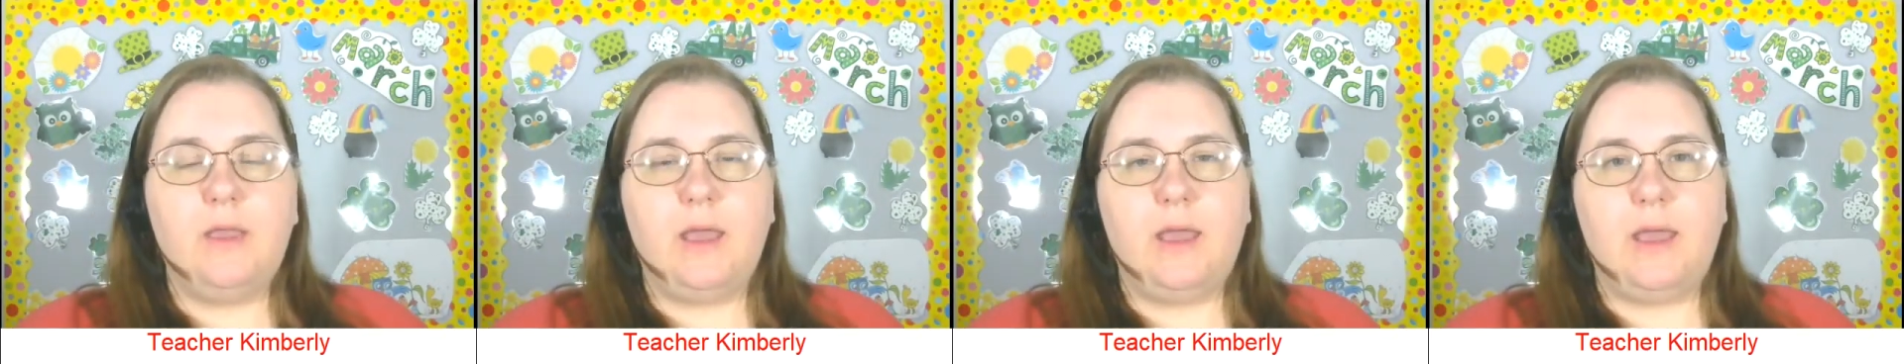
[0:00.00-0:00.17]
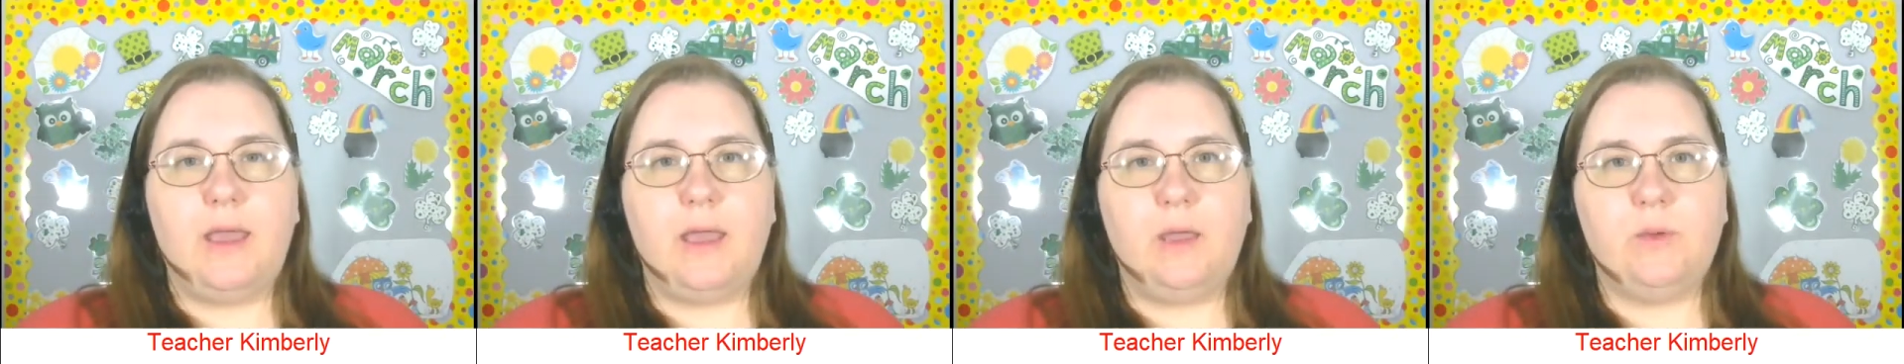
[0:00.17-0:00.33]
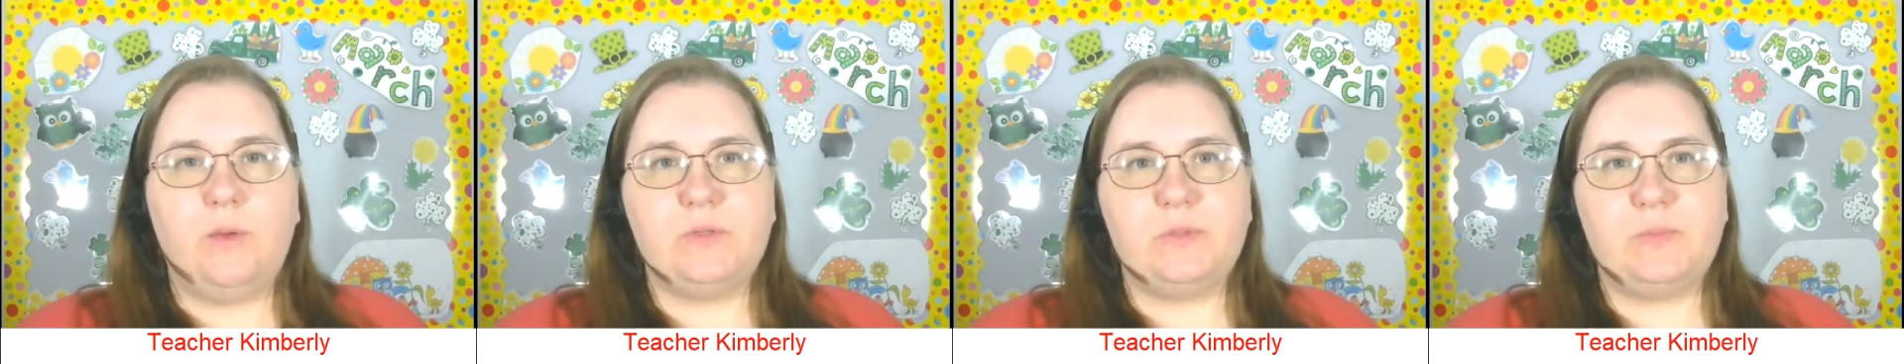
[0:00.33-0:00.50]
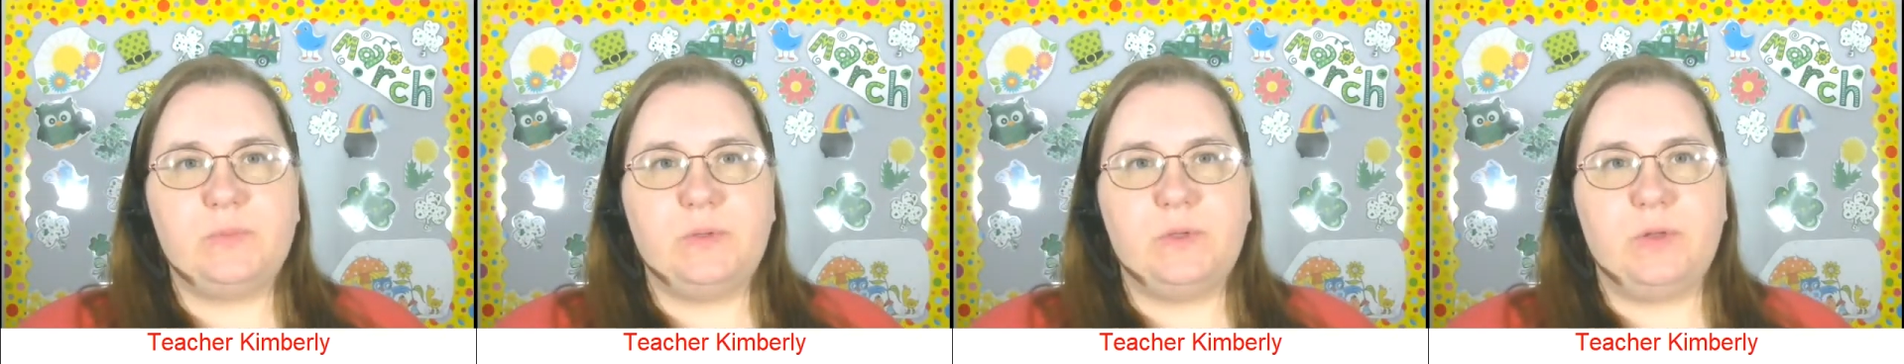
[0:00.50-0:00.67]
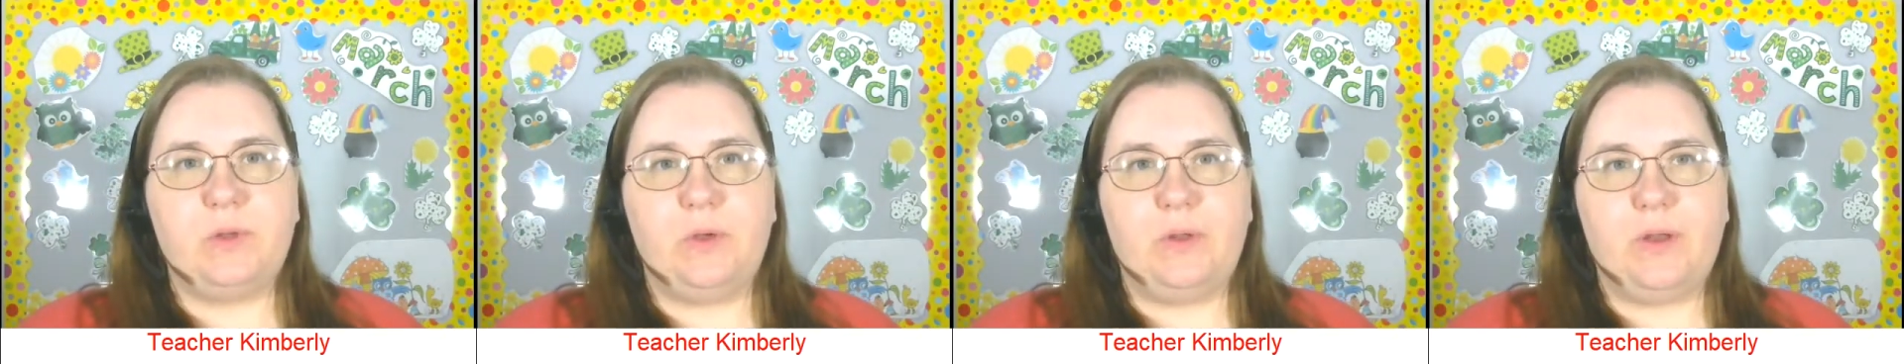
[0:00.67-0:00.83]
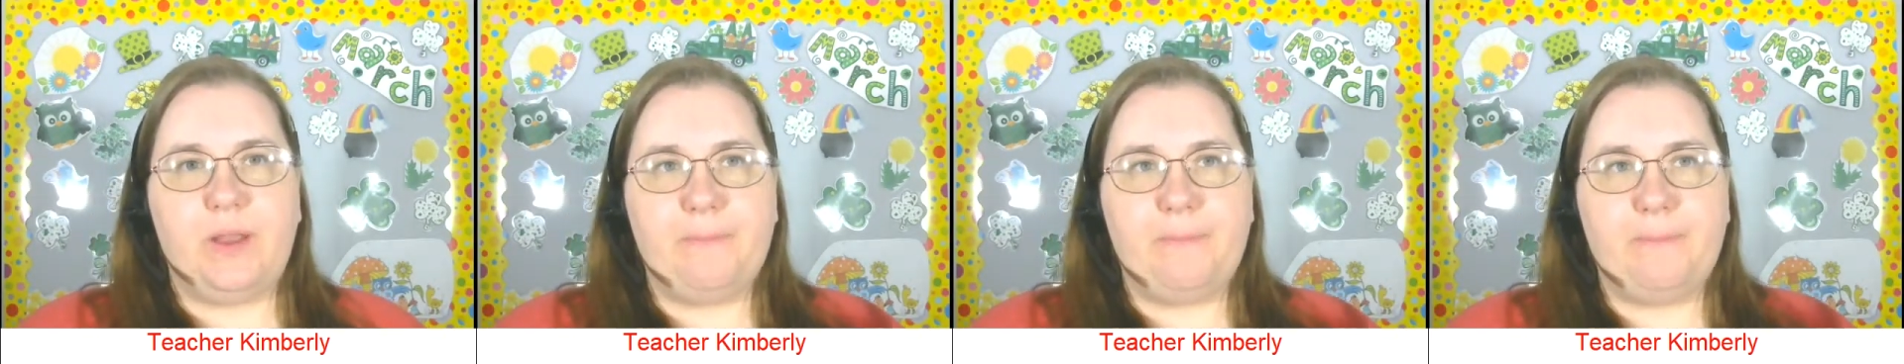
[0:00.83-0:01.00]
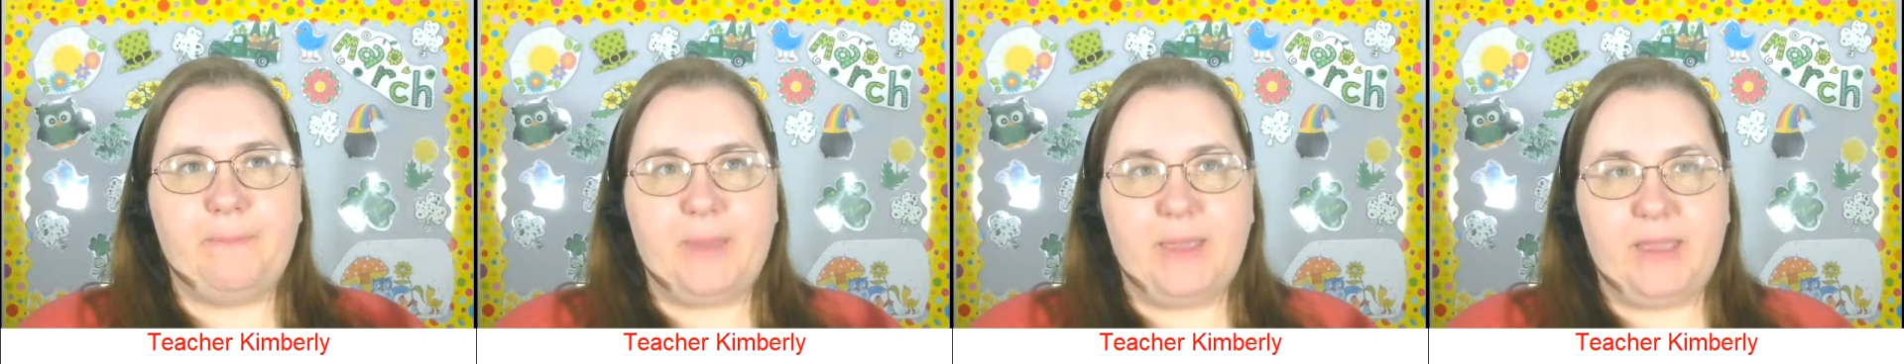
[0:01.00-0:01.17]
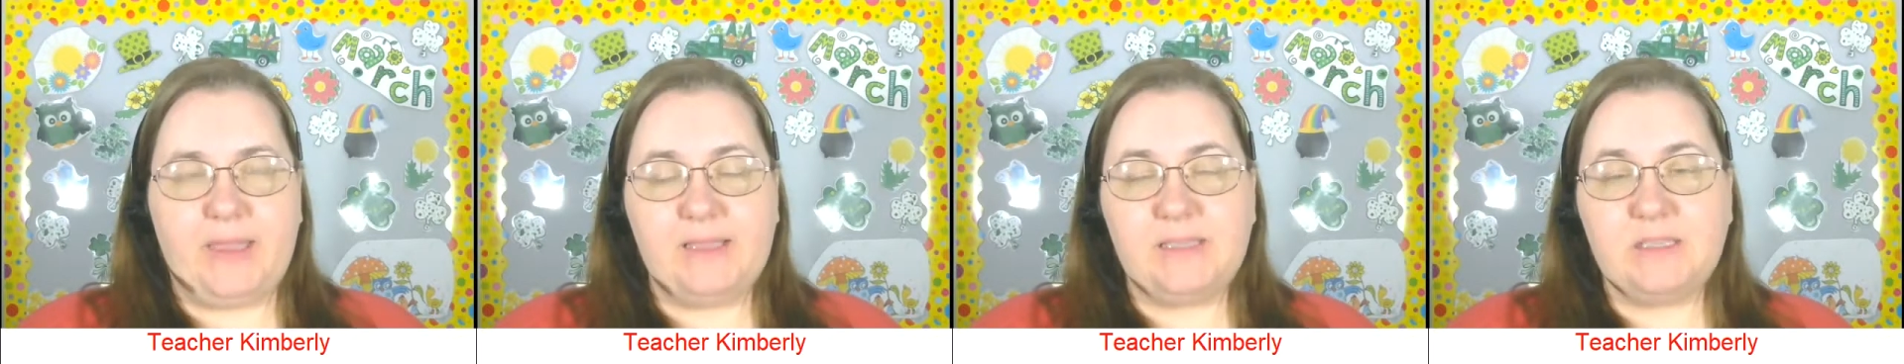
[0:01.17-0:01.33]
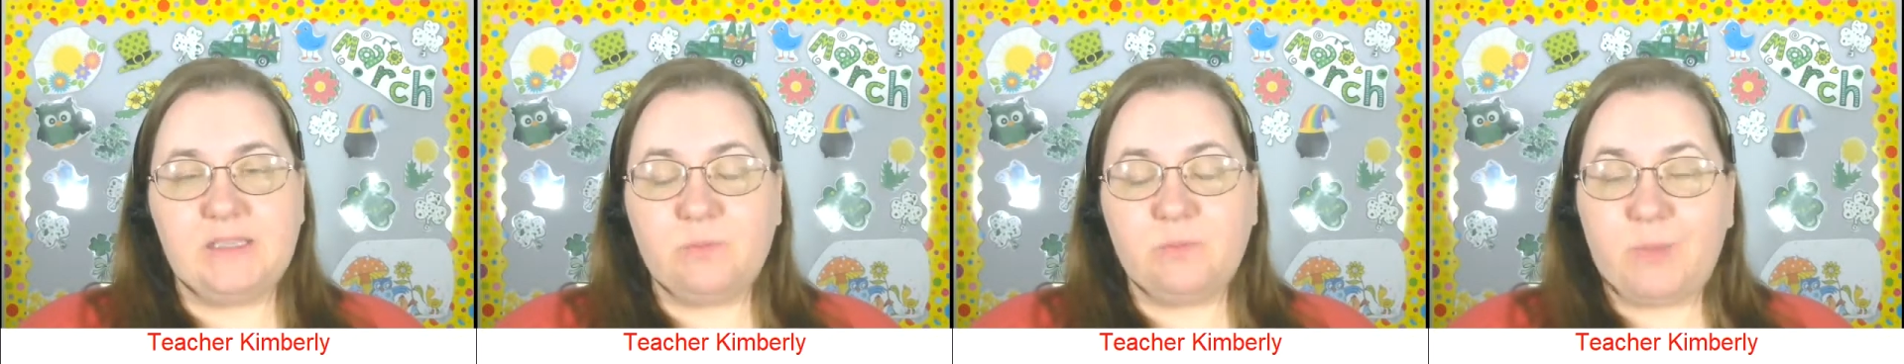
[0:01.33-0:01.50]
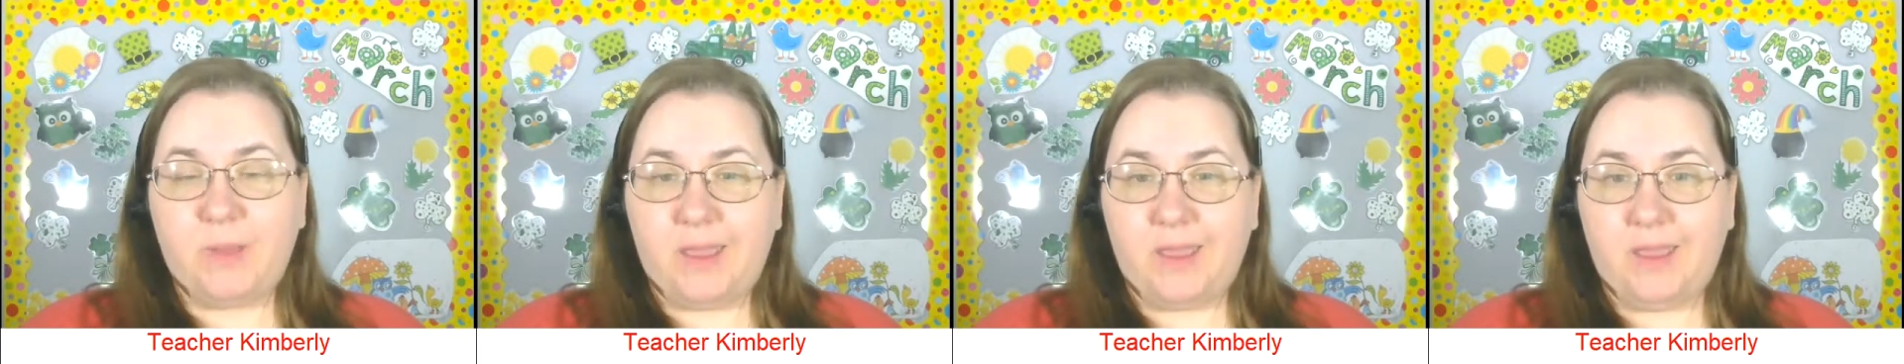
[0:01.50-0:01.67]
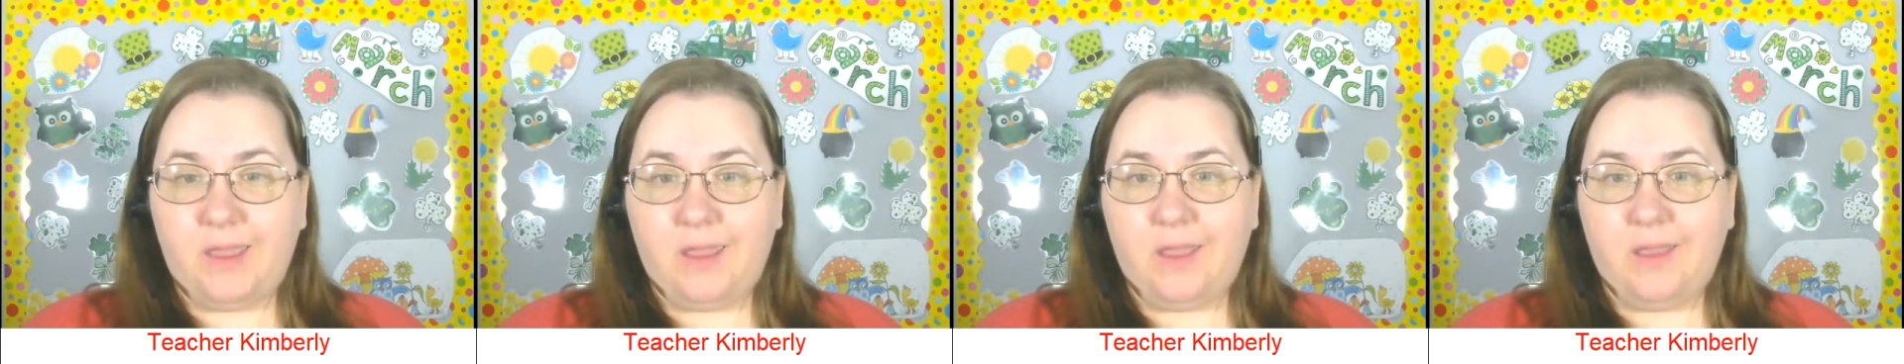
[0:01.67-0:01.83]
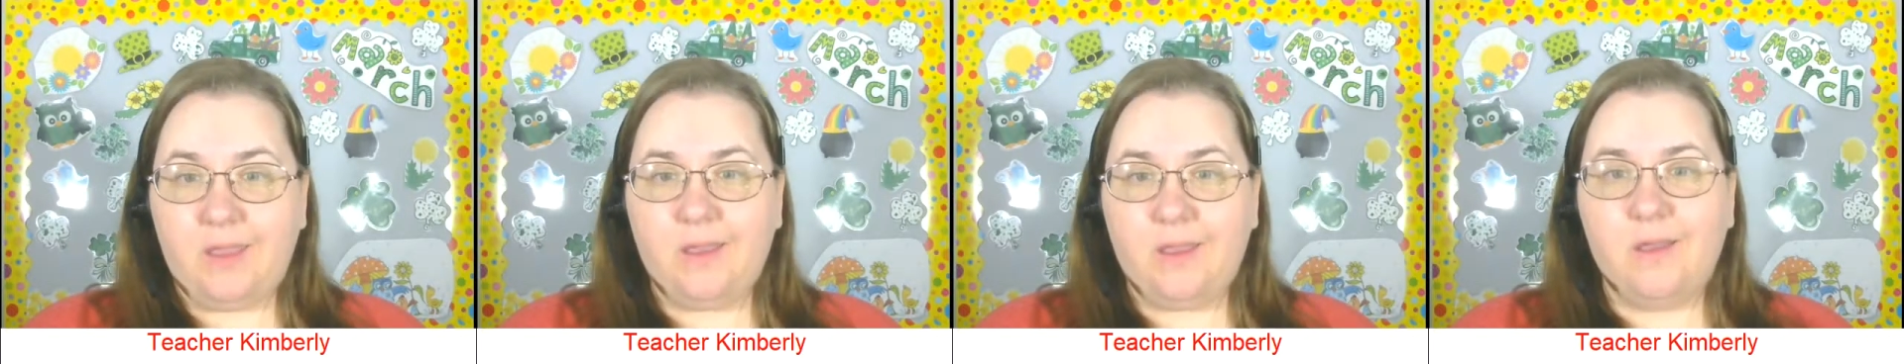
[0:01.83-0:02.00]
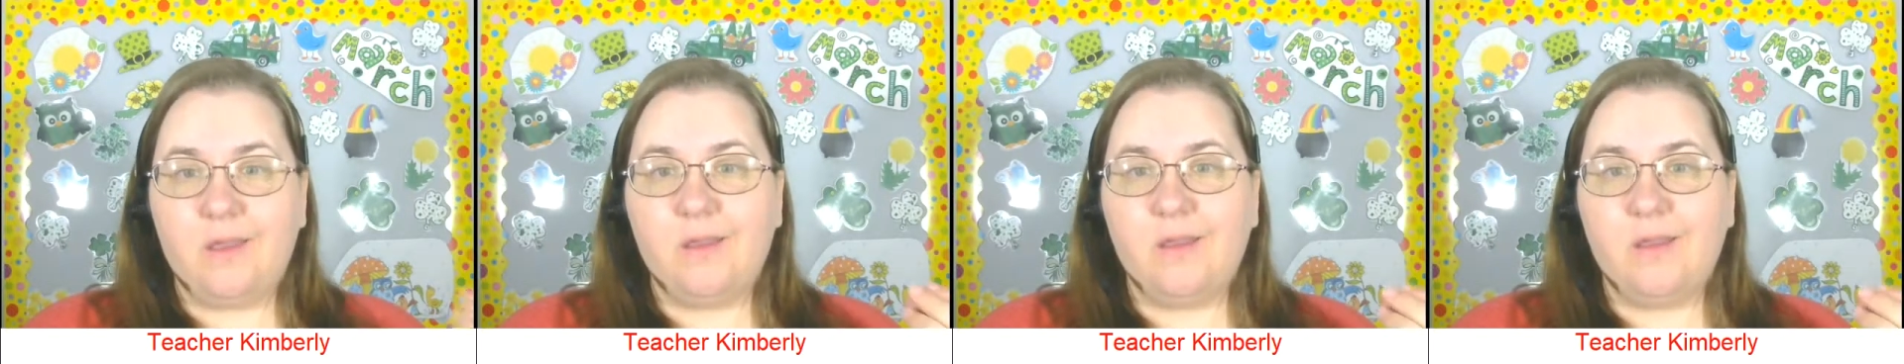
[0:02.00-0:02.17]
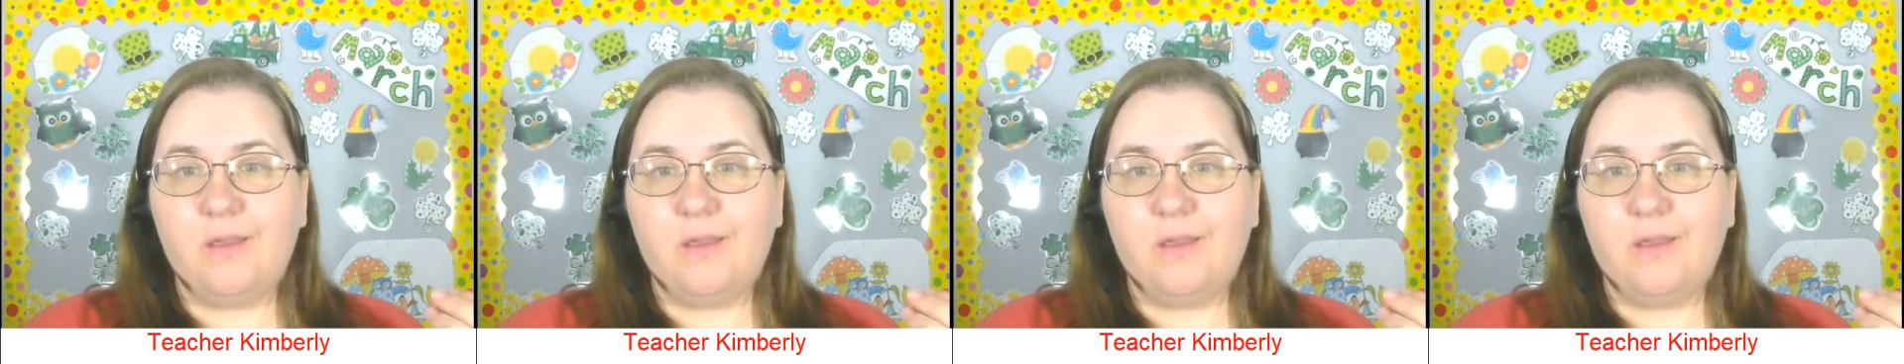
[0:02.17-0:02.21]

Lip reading: I was put on a base pay